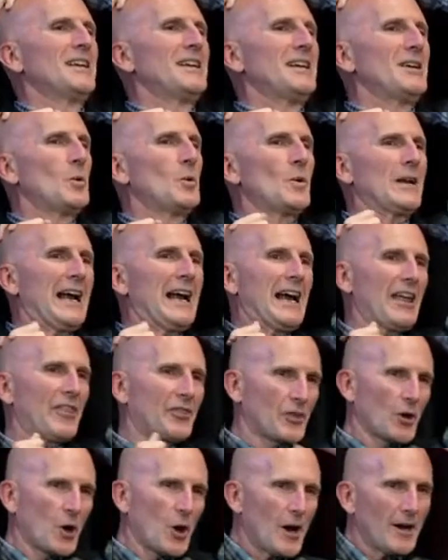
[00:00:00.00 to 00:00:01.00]
When I
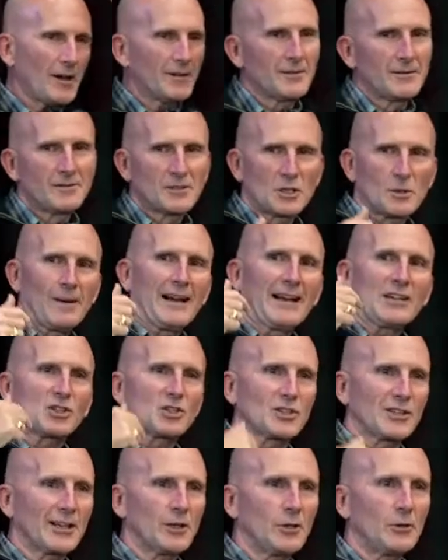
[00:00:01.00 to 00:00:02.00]
thought to
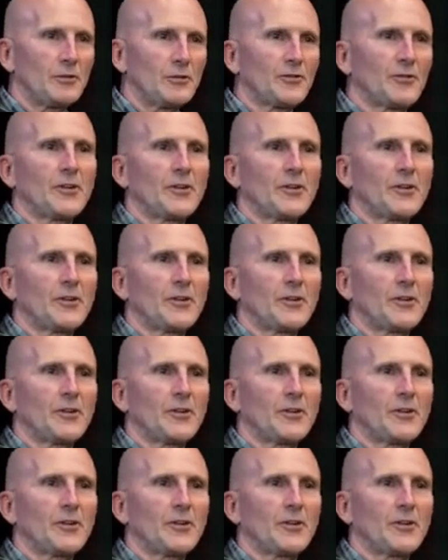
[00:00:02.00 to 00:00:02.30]
myself,